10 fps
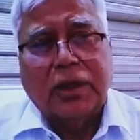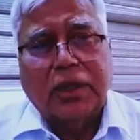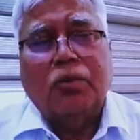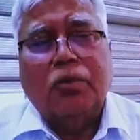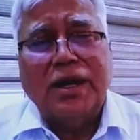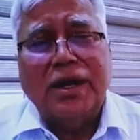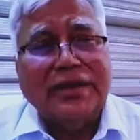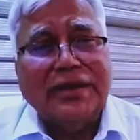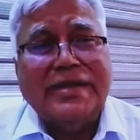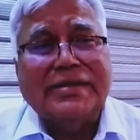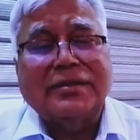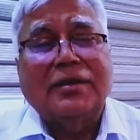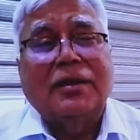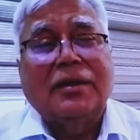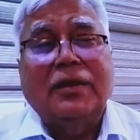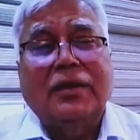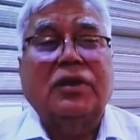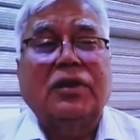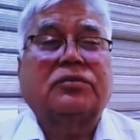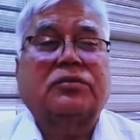Only thing is, it's,
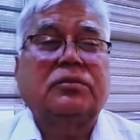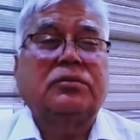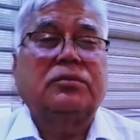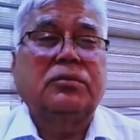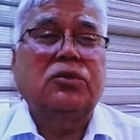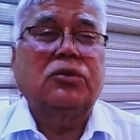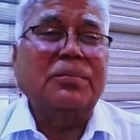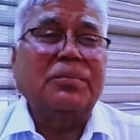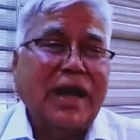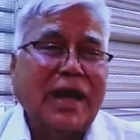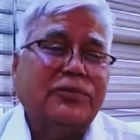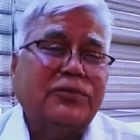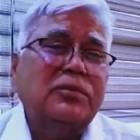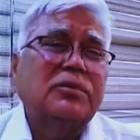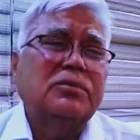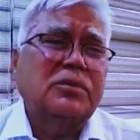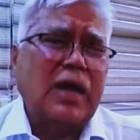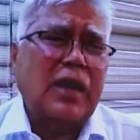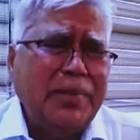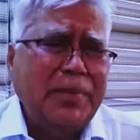it's you know, sometimes
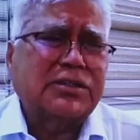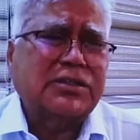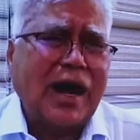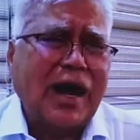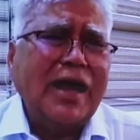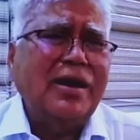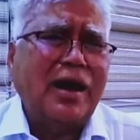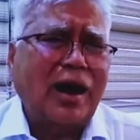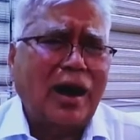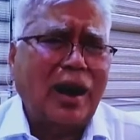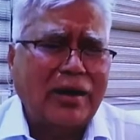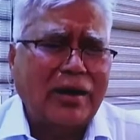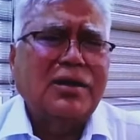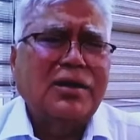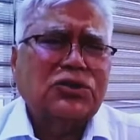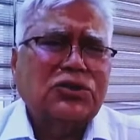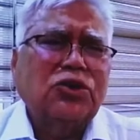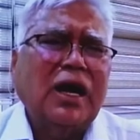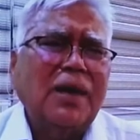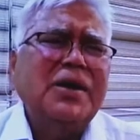habits die hard. So
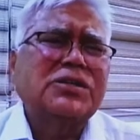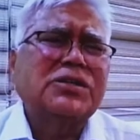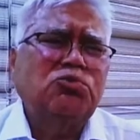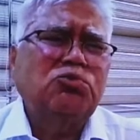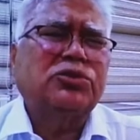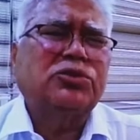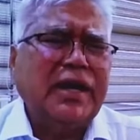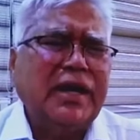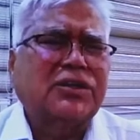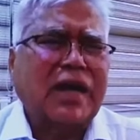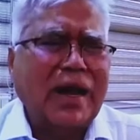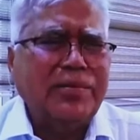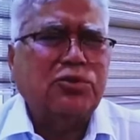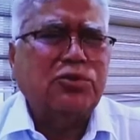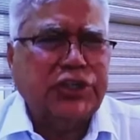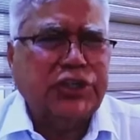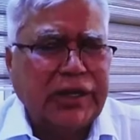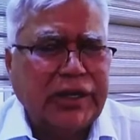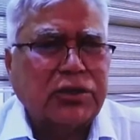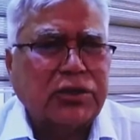habits do take time to
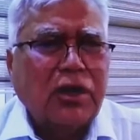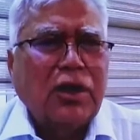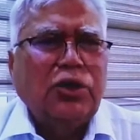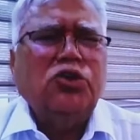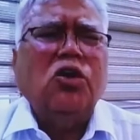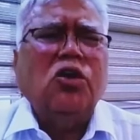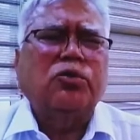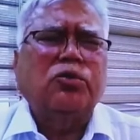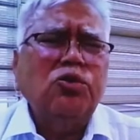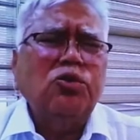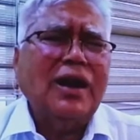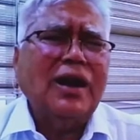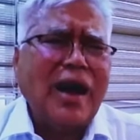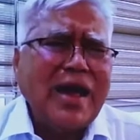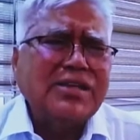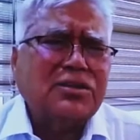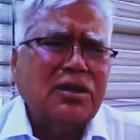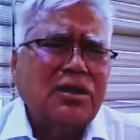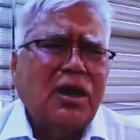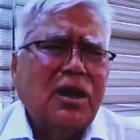change. You know, who realized
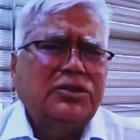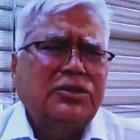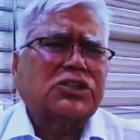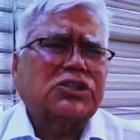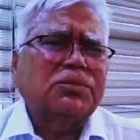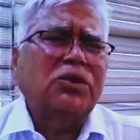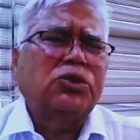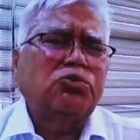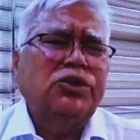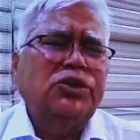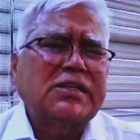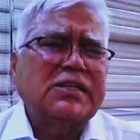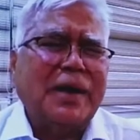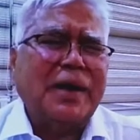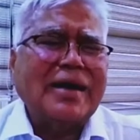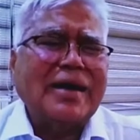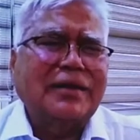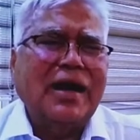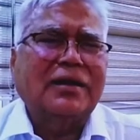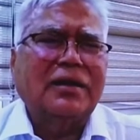just about two years back
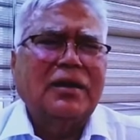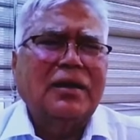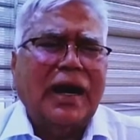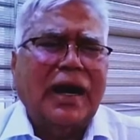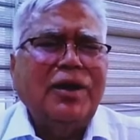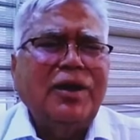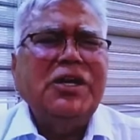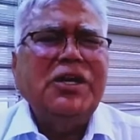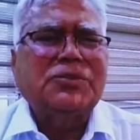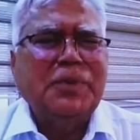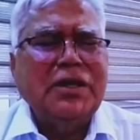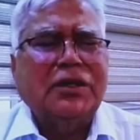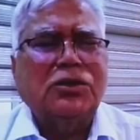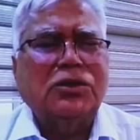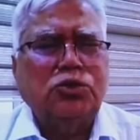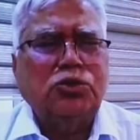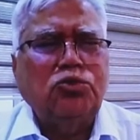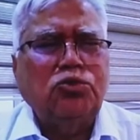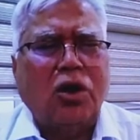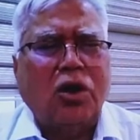that I will be speaking to you
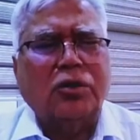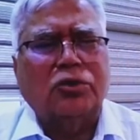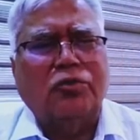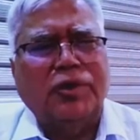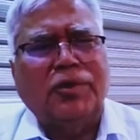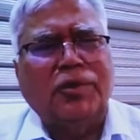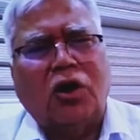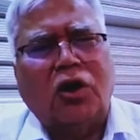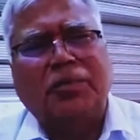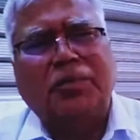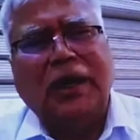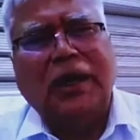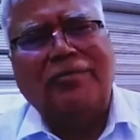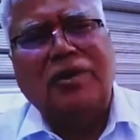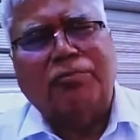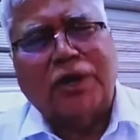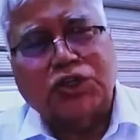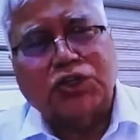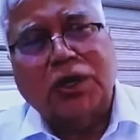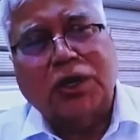or, you know, we will all be having
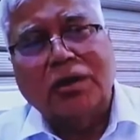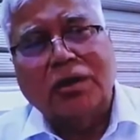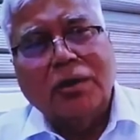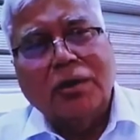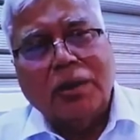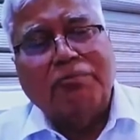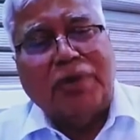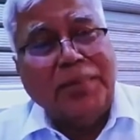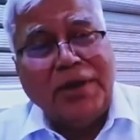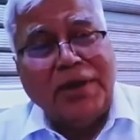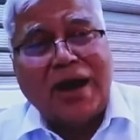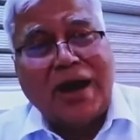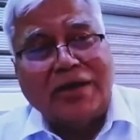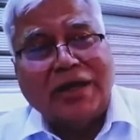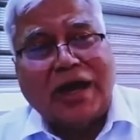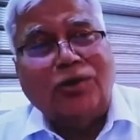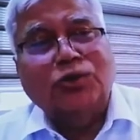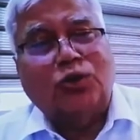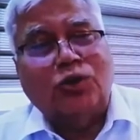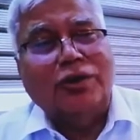virtual webinar in the
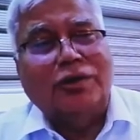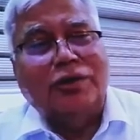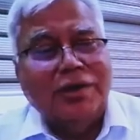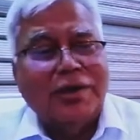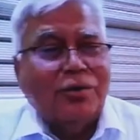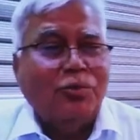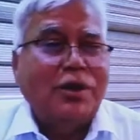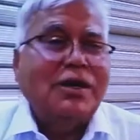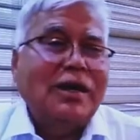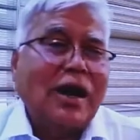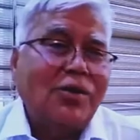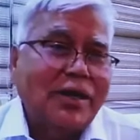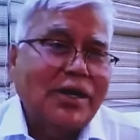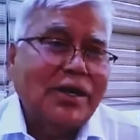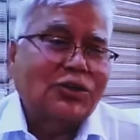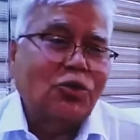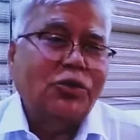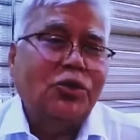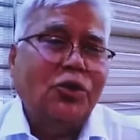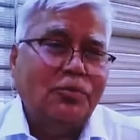household word nowadays. So, you
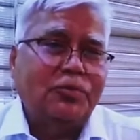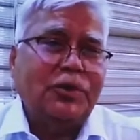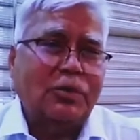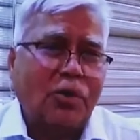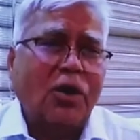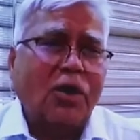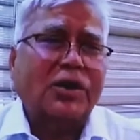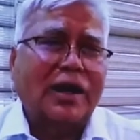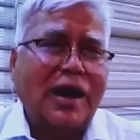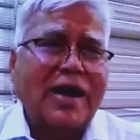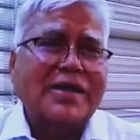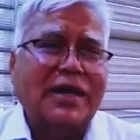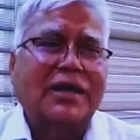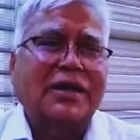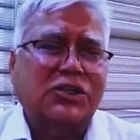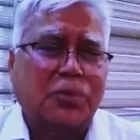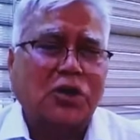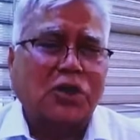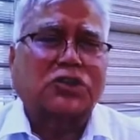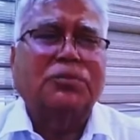know, we have not realized that it's
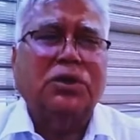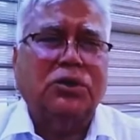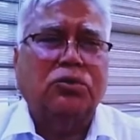possible to,